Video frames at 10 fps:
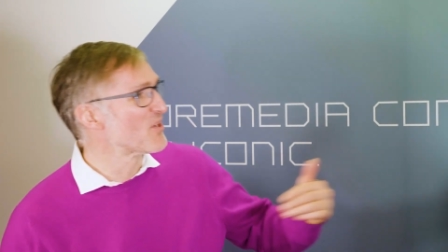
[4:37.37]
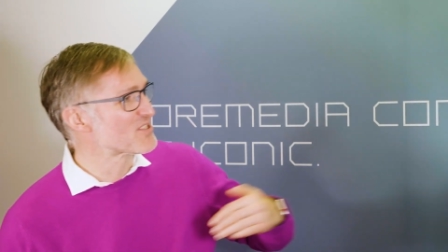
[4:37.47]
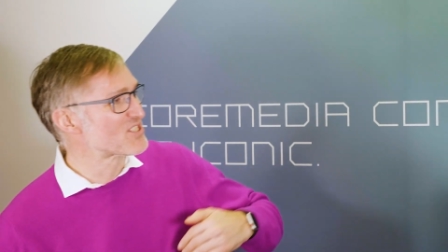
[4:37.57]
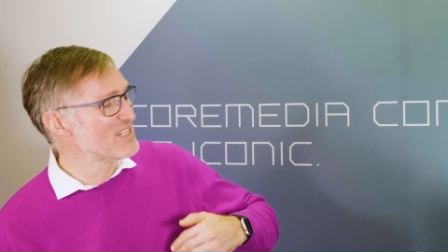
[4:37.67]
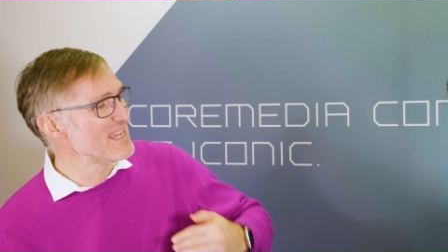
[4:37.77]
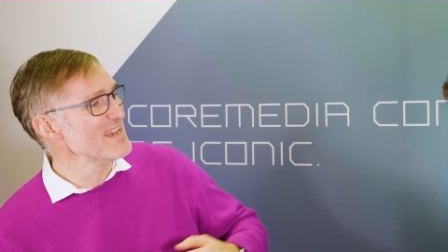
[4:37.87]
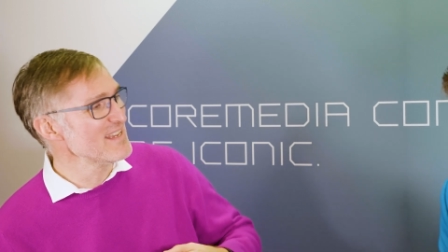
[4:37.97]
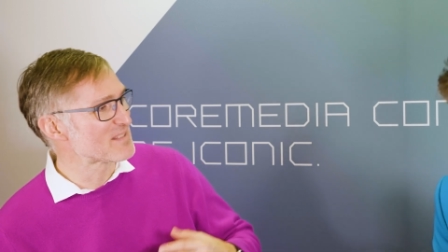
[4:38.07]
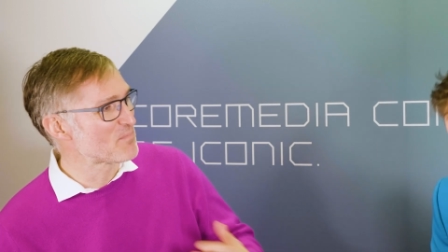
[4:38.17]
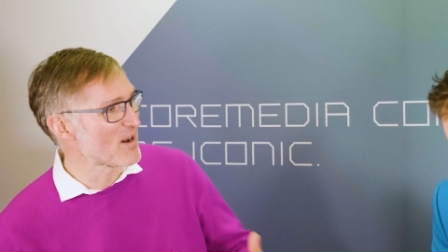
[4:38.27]
because she
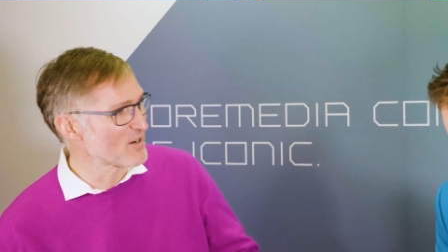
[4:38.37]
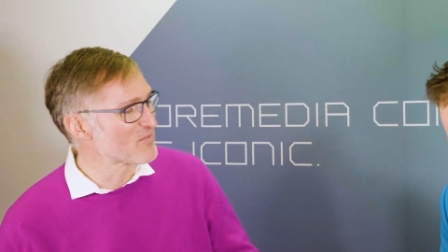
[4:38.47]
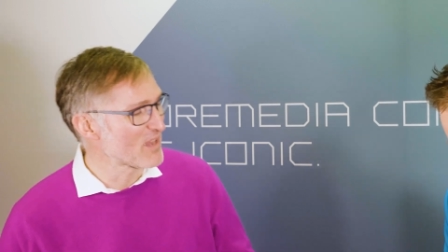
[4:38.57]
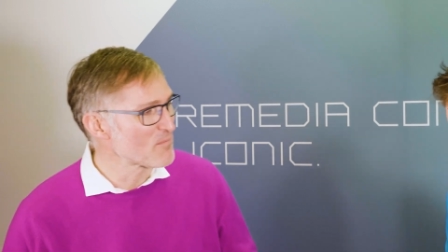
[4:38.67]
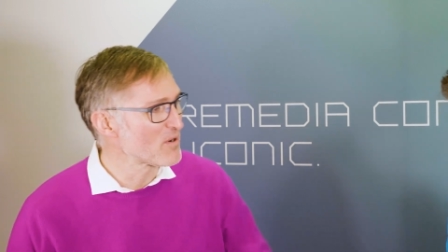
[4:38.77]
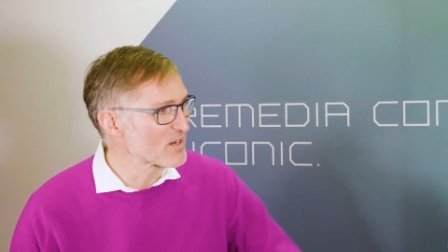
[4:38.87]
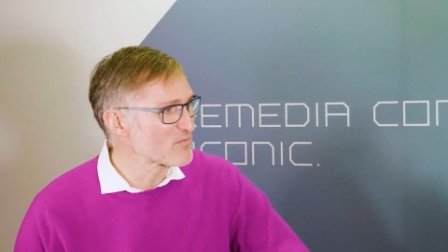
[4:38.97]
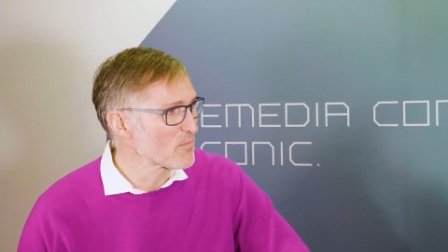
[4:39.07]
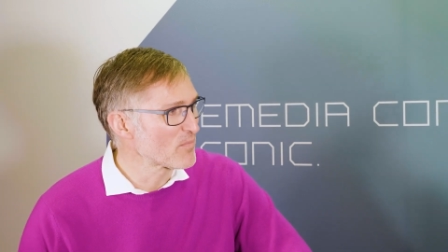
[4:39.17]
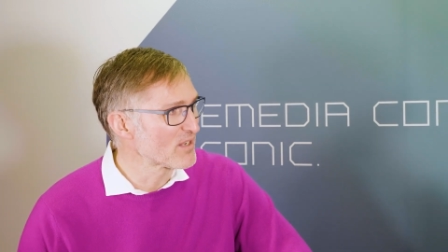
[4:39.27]
is part of part of
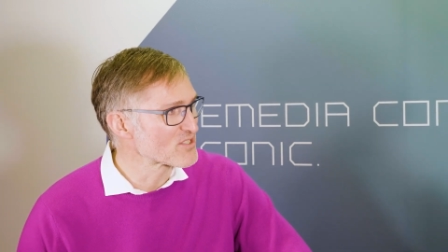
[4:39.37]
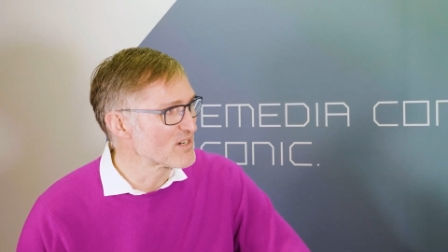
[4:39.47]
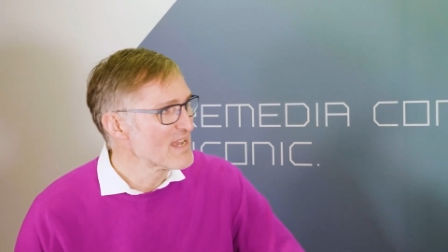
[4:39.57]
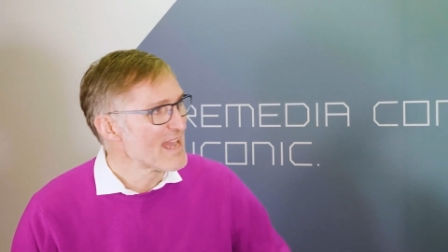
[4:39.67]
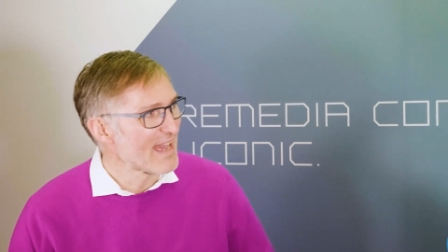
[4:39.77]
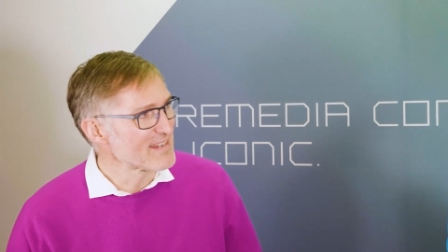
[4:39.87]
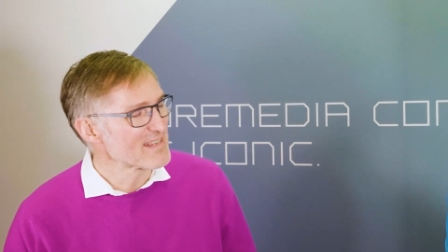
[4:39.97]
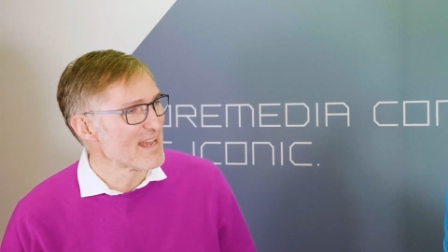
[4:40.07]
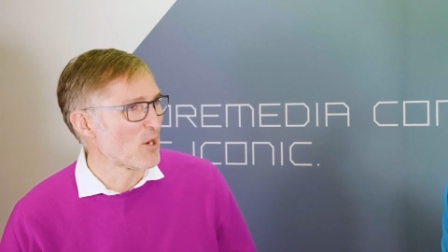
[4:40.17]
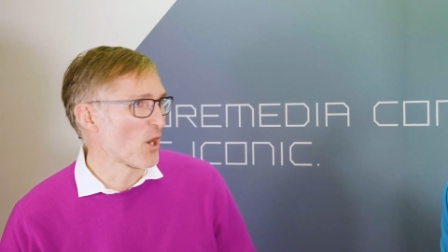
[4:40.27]
pop culture, and
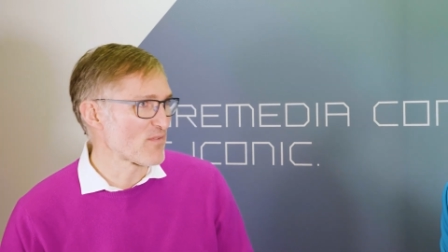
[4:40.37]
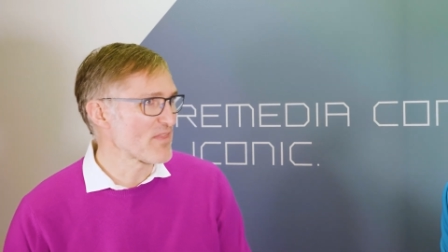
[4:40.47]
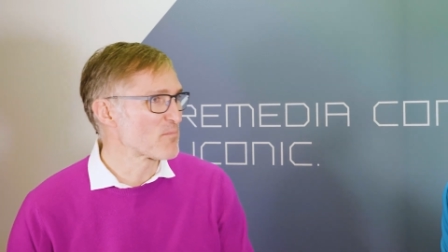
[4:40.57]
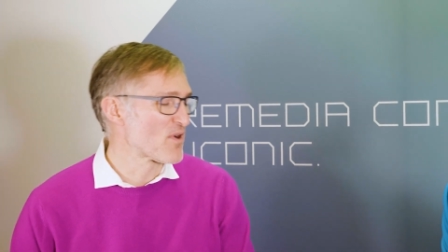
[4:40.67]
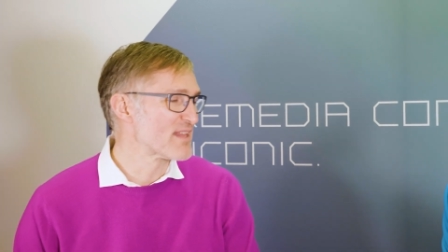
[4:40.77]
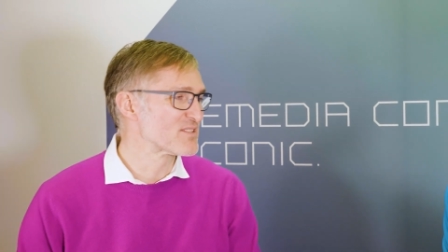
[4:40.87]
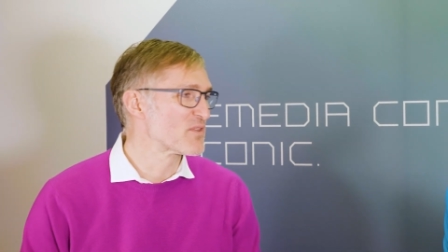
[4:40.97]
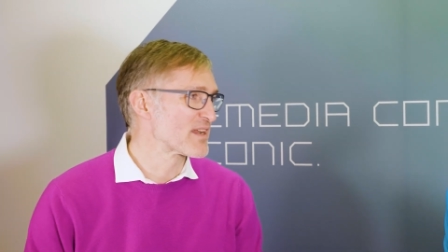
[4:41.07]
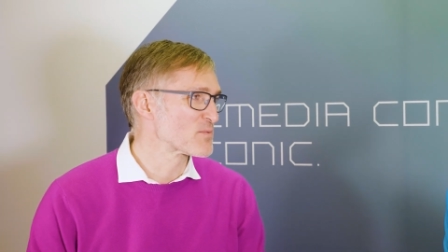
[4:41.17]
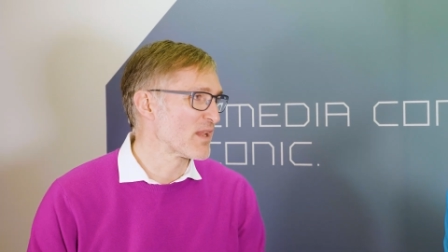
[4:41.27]
a lot of other brands
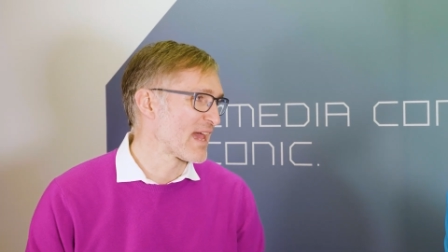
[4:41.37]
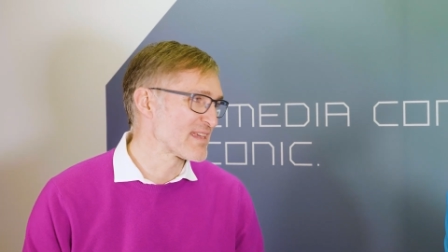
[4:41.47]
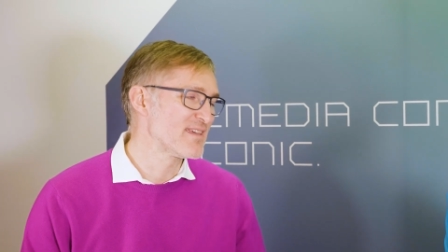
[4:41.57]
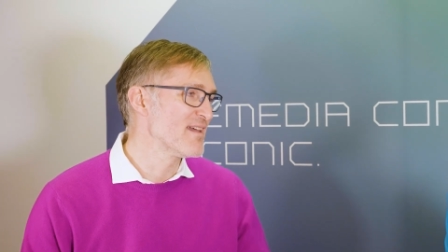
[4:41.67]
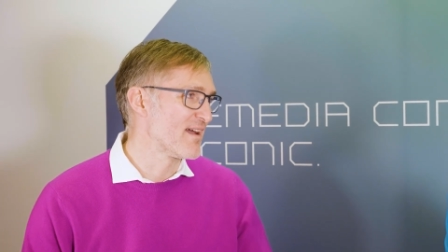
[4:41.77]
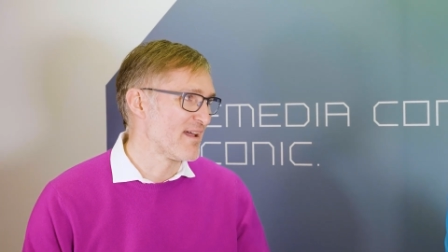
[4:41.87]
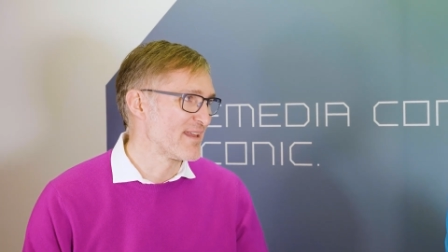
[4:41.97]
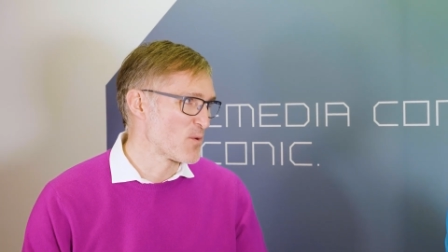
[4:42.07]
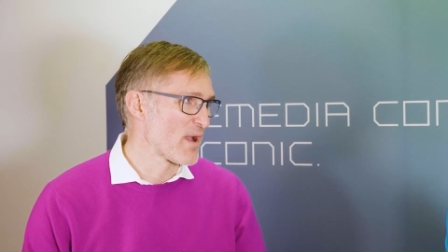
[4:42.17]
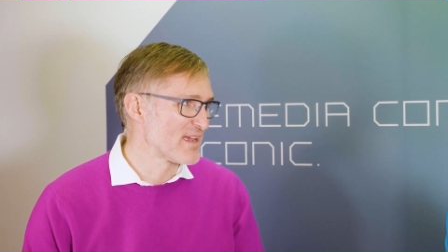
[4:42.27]
do that as well. IKEA
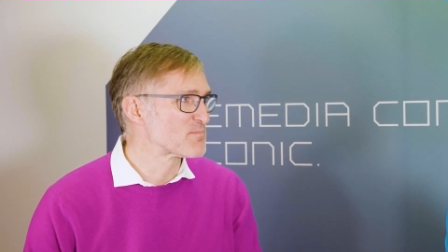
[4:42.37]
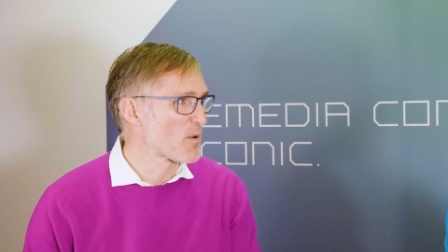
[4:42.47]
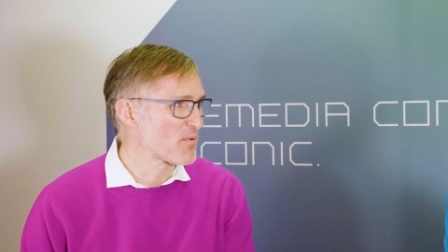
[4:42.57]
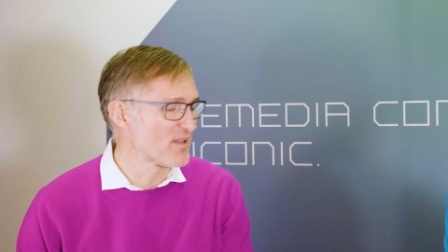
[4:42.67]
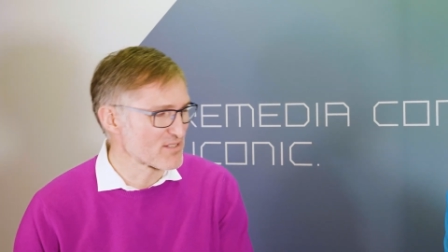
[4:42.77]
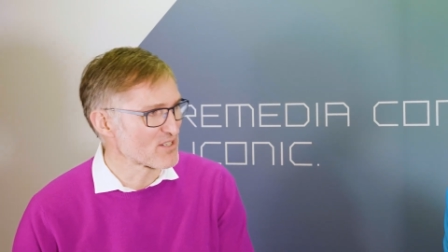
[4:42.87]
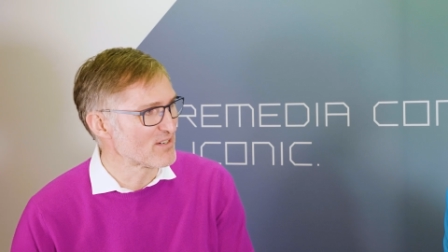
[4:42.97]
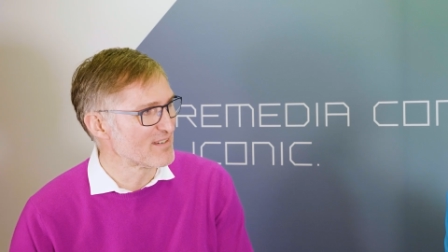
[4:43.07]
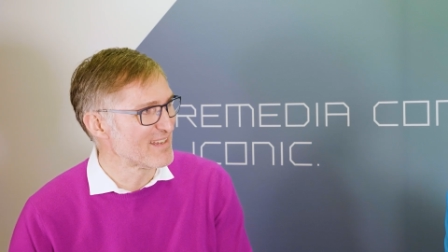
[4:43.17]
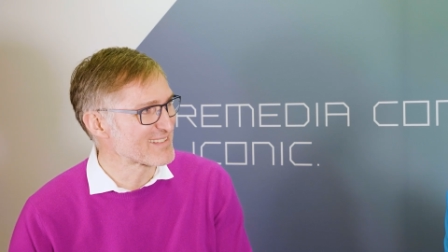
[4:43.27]
in a way is pop mm-hmm. culture.
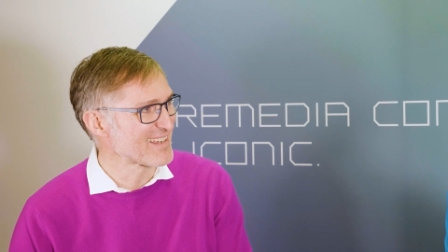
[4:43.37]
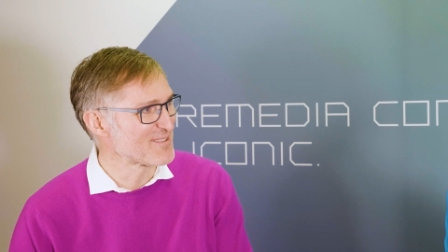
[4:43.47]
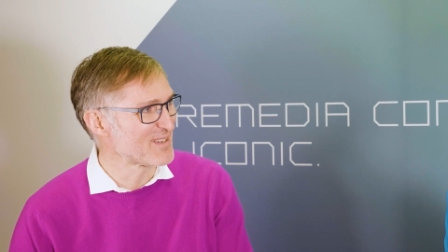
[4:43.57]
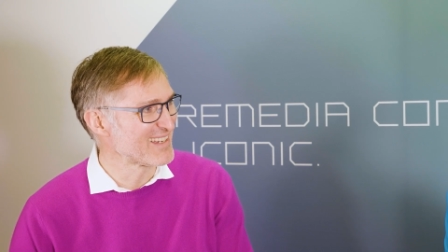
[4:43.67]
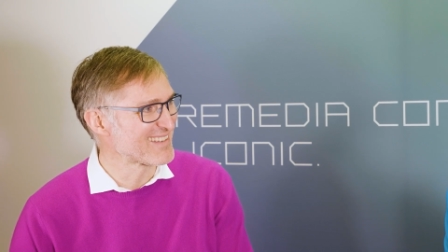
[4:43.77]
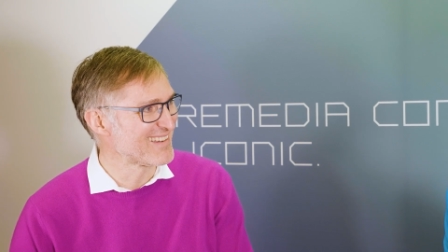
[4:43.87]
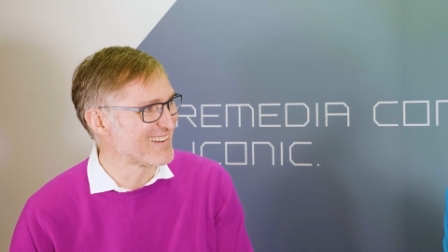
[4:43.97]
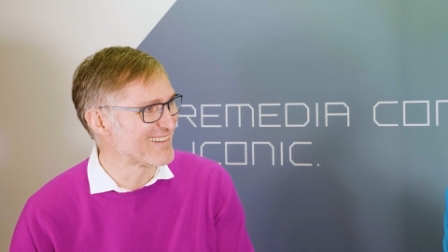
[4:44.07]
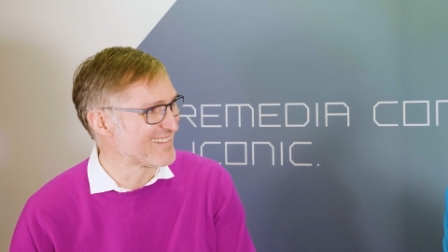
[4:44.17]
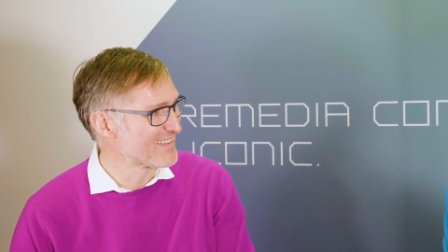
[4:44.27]
Mm-hmm. It's kind of like
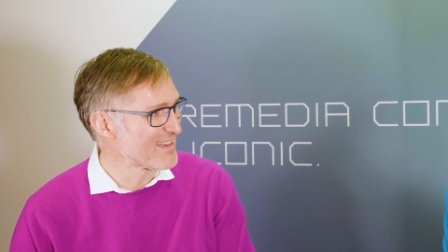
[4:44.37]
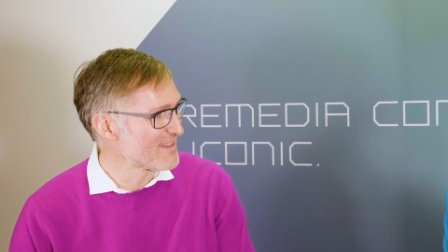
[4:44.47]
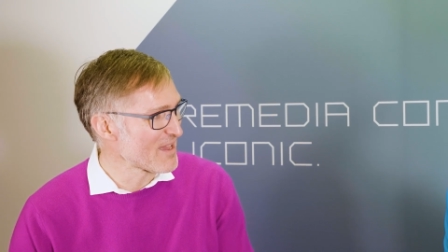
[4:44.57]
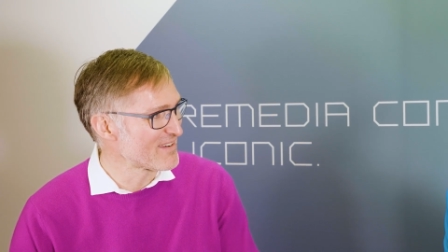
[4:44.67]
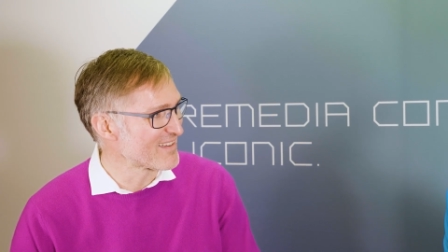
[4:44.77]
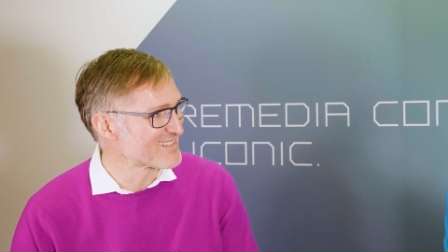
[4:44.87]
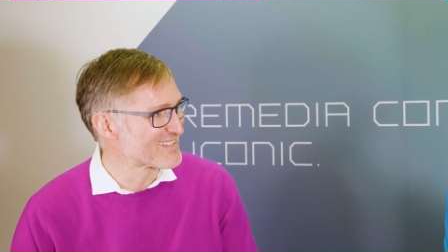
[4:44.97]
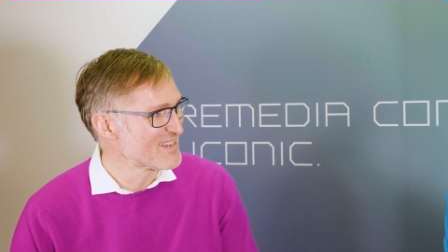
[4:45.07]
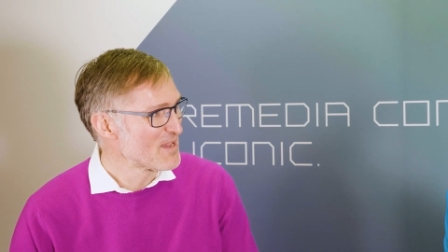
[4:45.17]
uh, yeah. and and